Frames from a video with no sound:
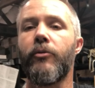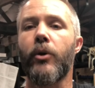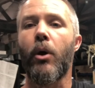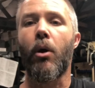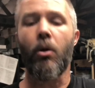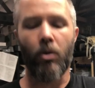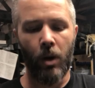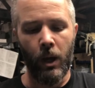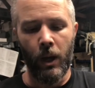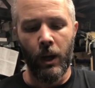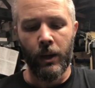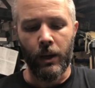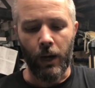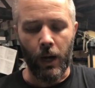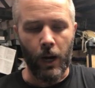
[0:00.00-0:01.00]
it all.
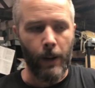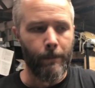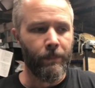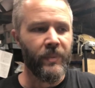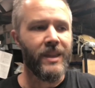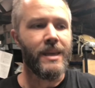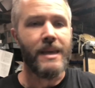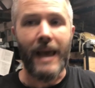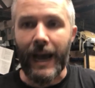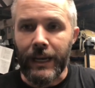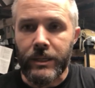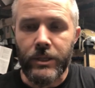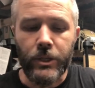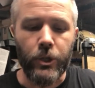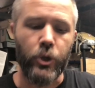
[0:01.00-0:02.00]

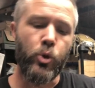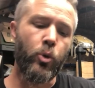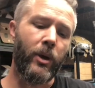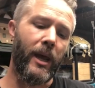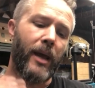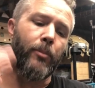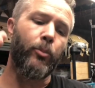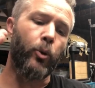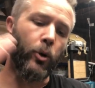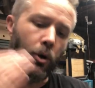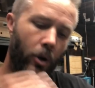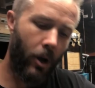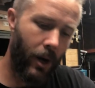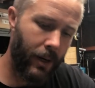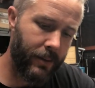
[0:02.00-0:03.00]
Yes, you can put
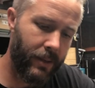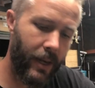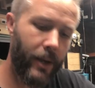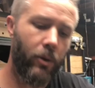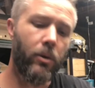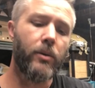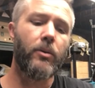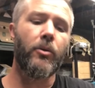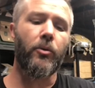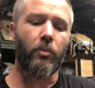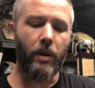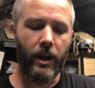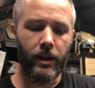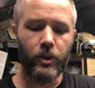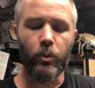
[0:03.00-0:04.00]
Loctite on the
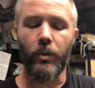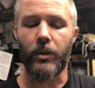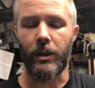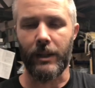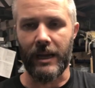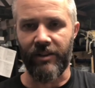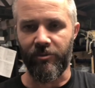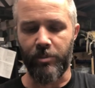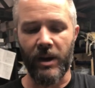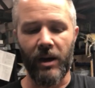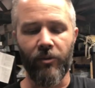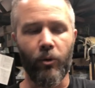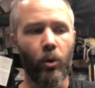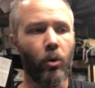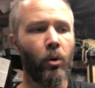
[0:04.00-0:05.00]
threads with the left
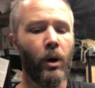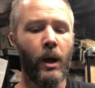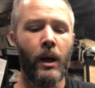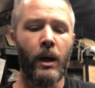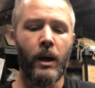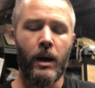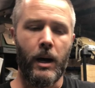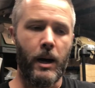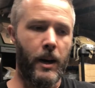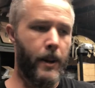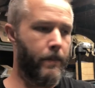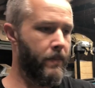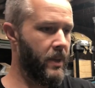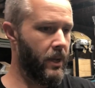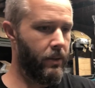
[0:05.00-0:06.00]
bevel.
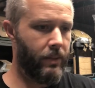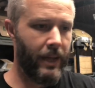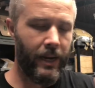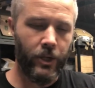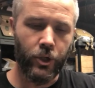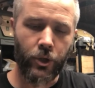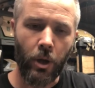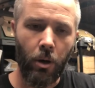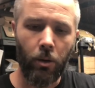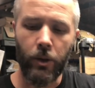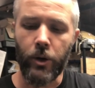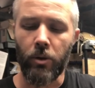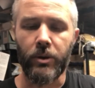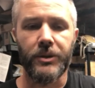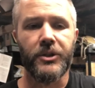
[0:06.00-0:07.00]
That is totally
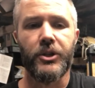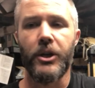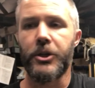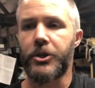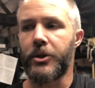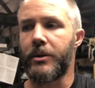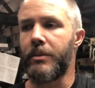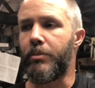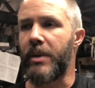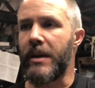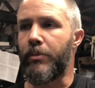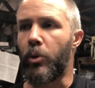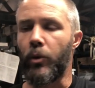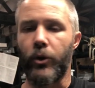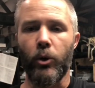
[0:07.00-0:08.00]
your decision.
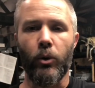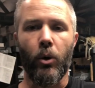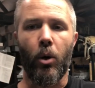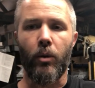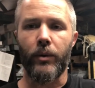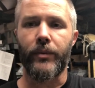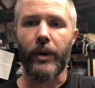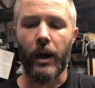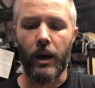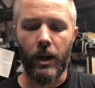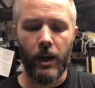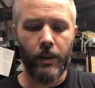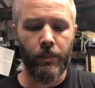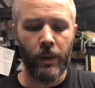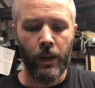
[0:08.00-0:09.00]
People do it all the
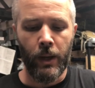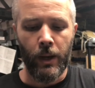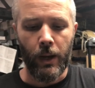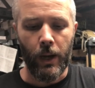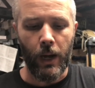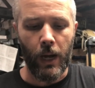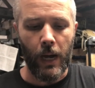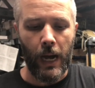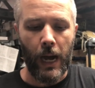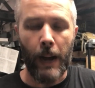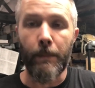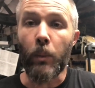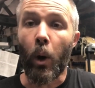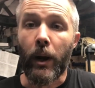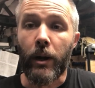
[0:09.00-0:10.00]
time.
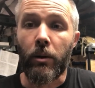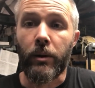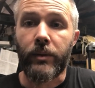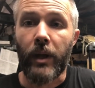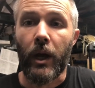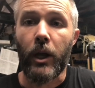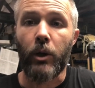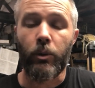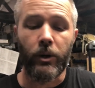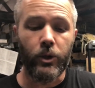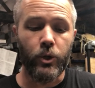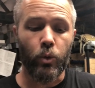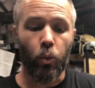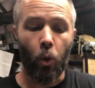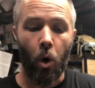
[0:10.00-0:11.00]
I'm not here to tell you it
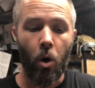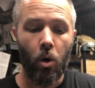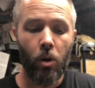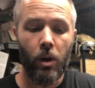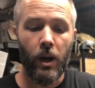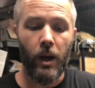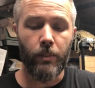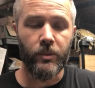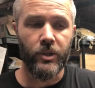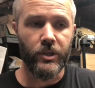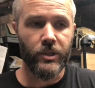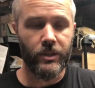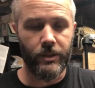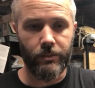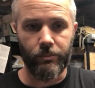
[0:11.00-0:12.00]
is wrong. I'm
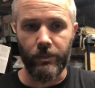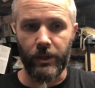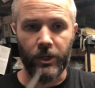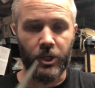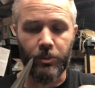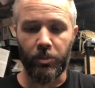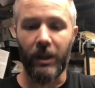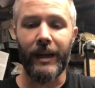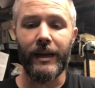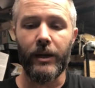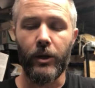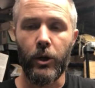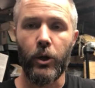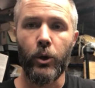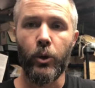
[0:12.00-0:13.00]
just
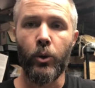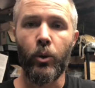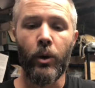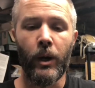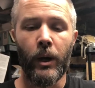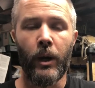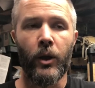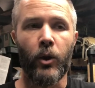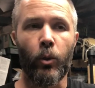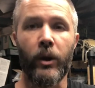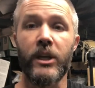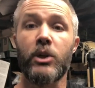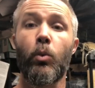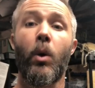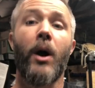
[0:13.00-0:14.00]
explaining to you the
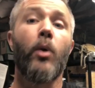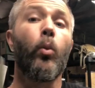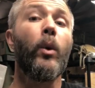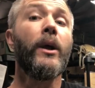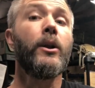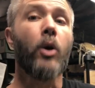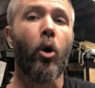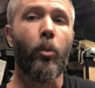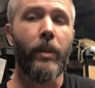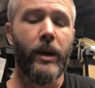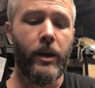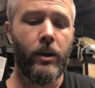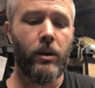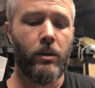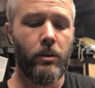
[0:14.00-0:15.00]
reason why we don't
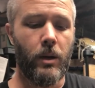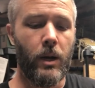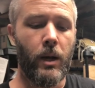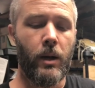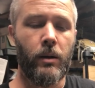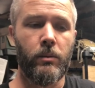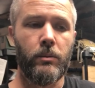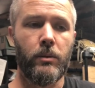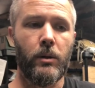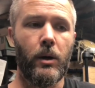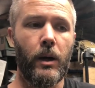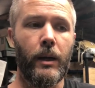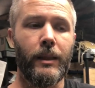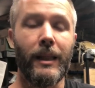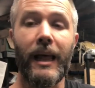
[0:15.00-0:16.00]
make
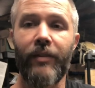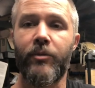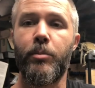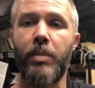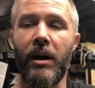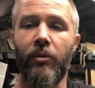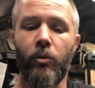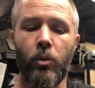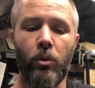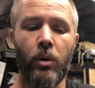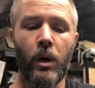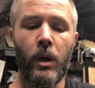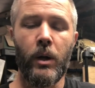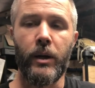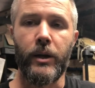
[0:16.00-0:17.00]
a left bevel
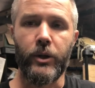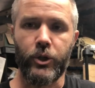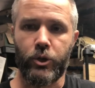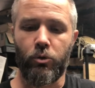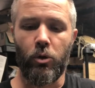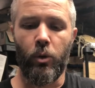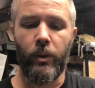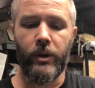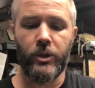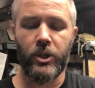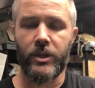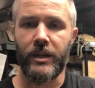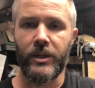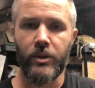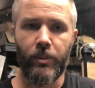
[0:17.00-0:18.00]
and a screw in.
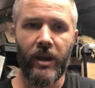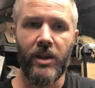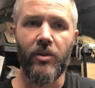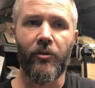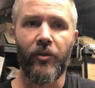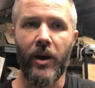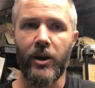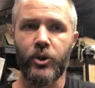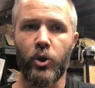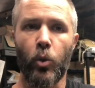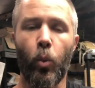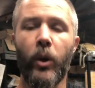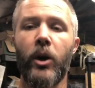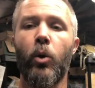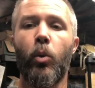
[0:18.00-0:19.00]
Just as a manufacturer,
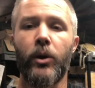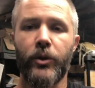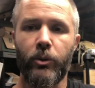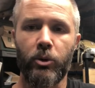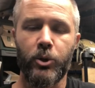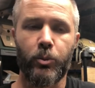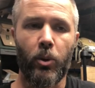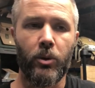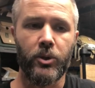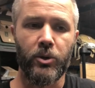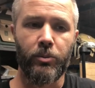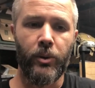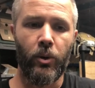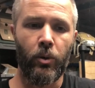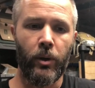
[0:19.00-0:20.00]
we don't want the
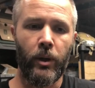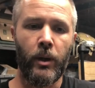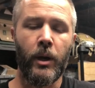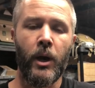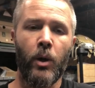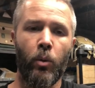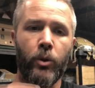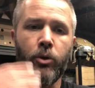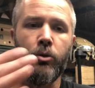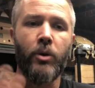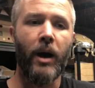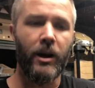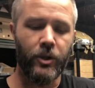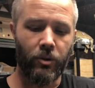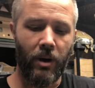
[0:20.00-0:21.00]
responsibility when you
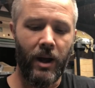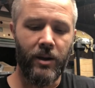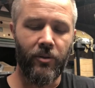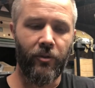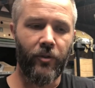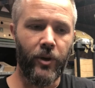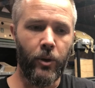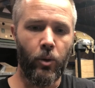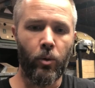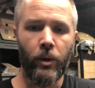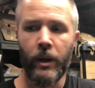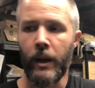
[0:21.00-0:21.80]
guys are out in the field